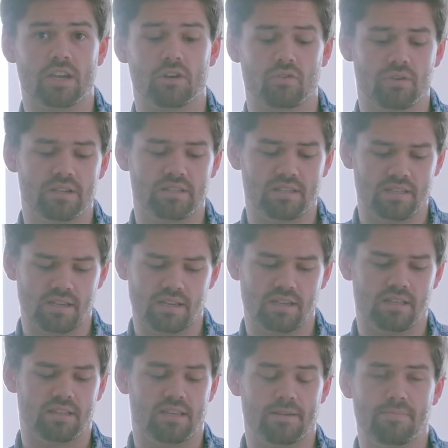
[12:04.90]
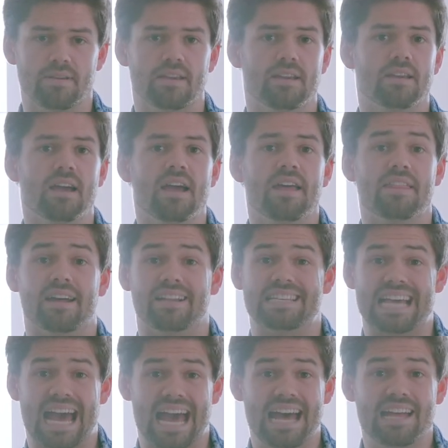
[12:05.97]
increased the dB that it's
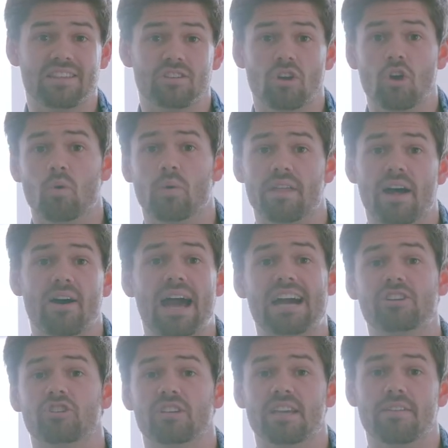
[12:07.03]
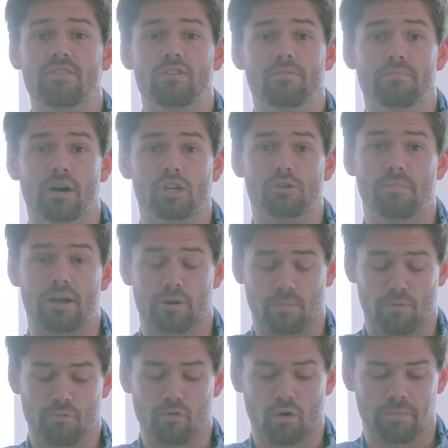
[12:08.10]
at without actually giving you much better
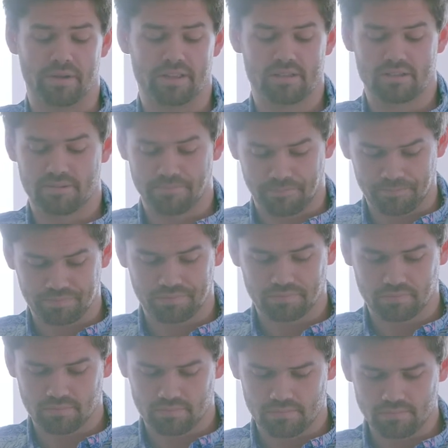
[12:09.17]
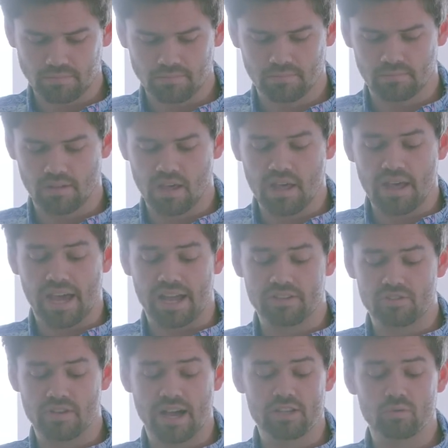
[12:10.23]
performance. And
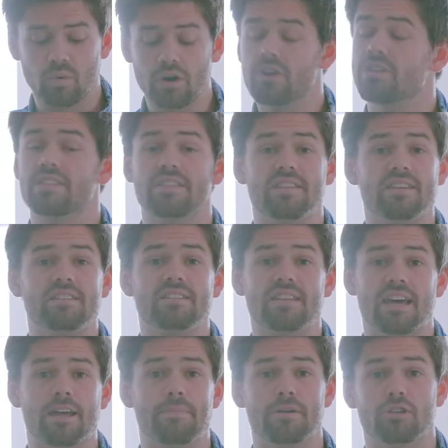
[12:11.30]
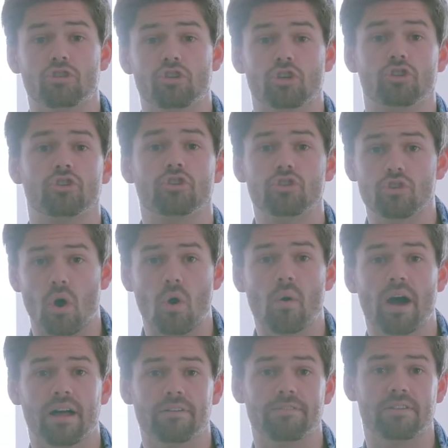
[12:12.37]
so that's where this setup is just so
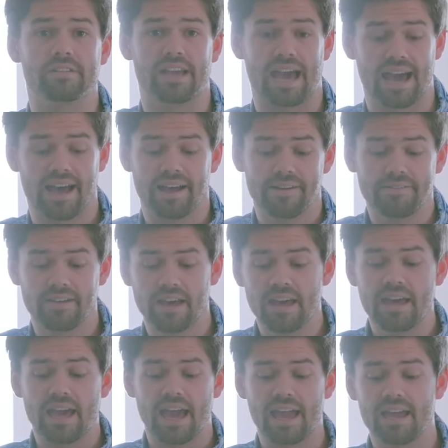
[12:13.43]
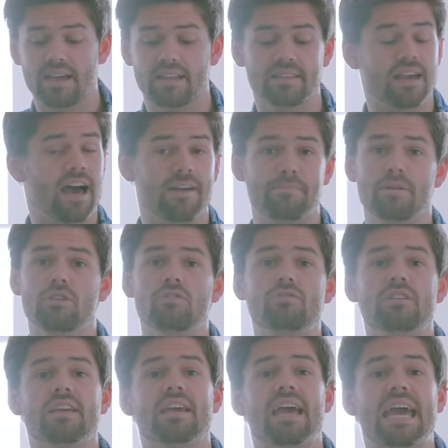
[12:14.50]
helpful to have. And I've been
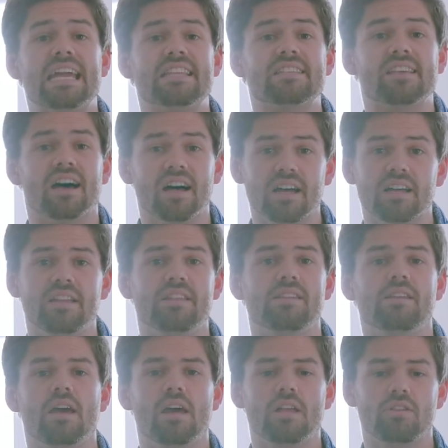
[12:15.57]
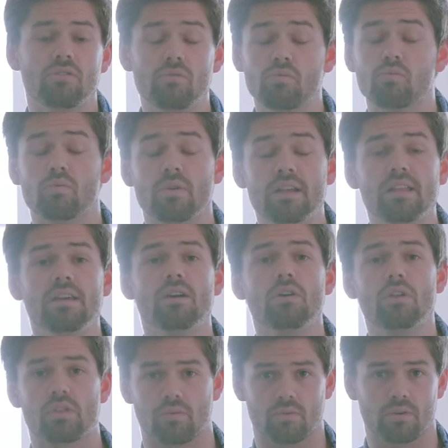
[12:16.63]
using a ton to really go
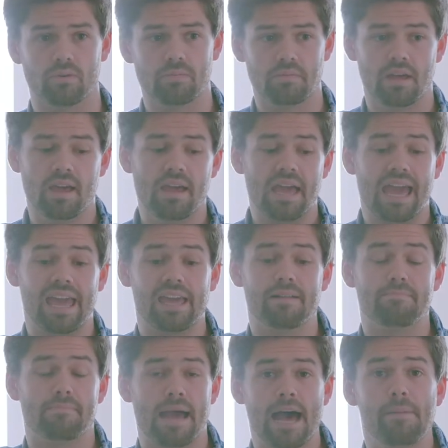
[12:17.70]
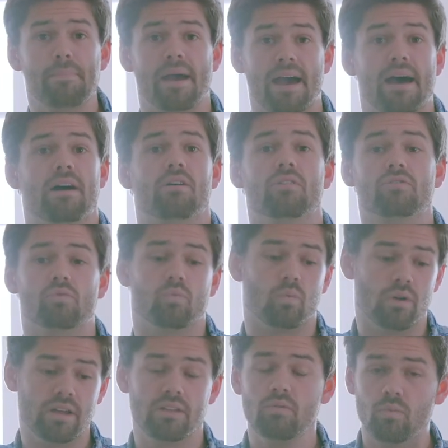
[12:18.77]
through and map out
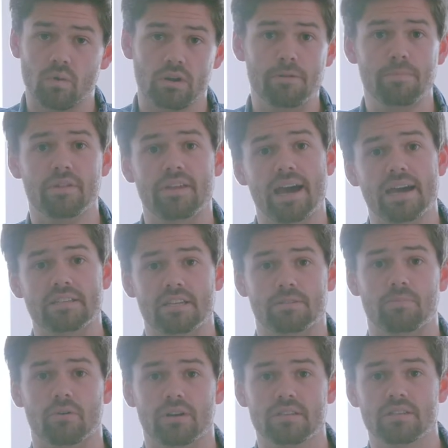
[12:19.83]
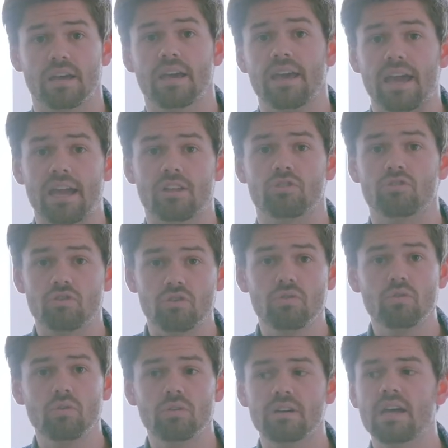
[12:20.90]
one, where to put the access points, and
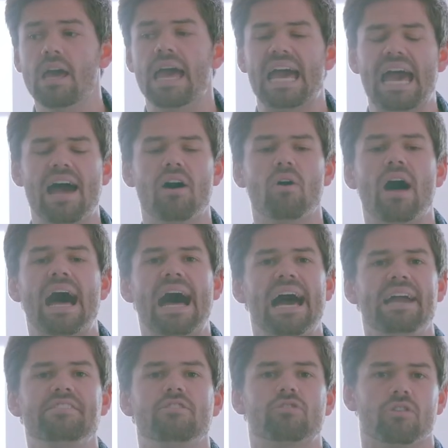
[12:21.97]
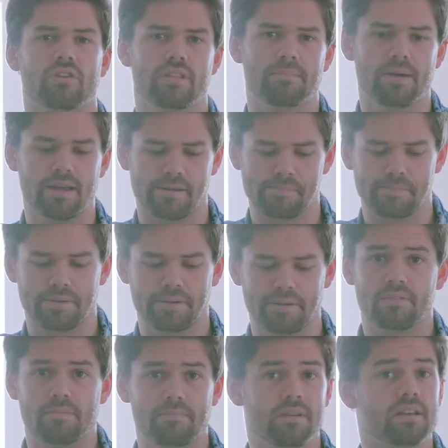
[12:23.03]
two, how high to turn them up.
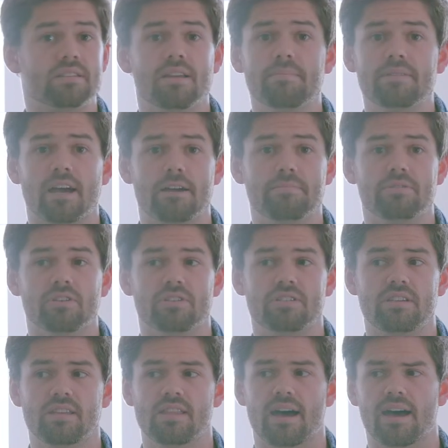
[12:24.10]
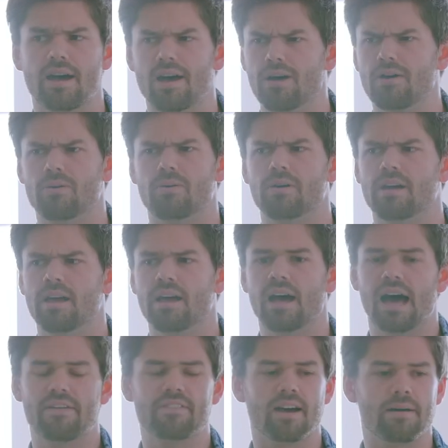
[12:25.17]
Because sometimes you'll see that, oh,
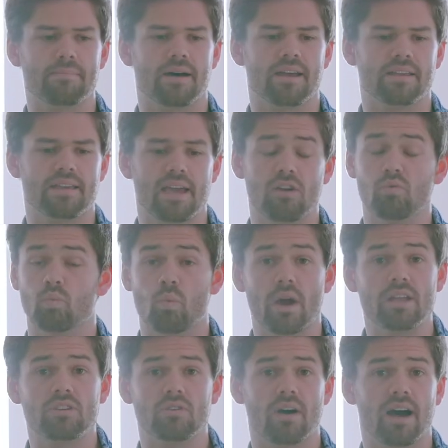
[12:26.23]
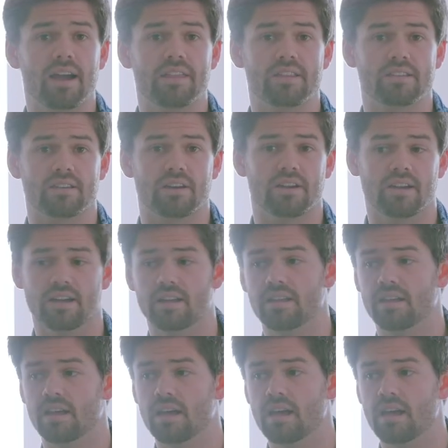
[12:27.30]
I've got my gain way too high in this area,